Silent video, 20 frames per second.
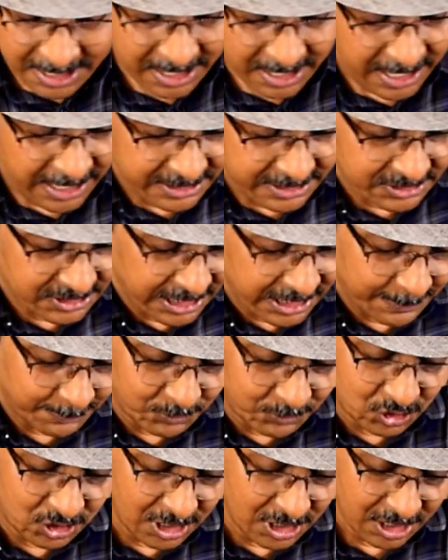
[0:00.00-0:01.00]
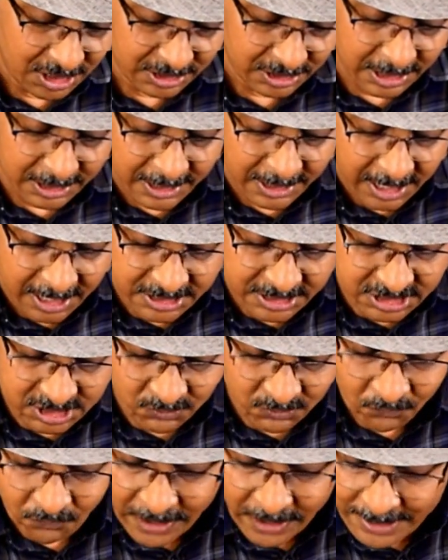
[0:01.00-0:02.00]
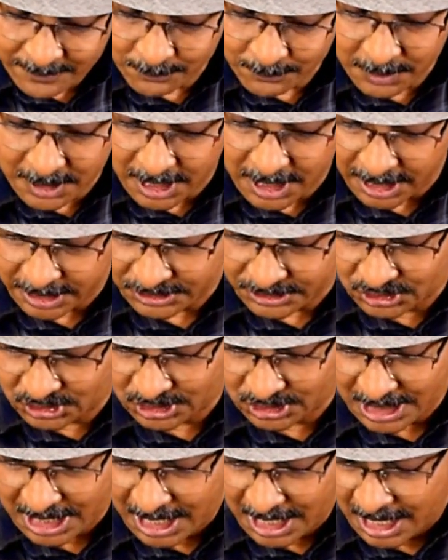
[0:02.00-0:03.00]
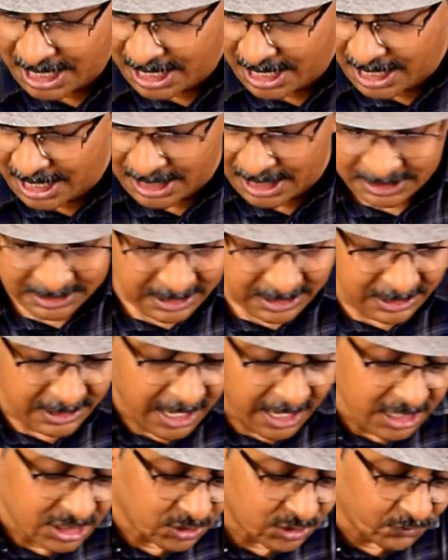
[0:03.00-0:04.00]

except the last 5 cards. The last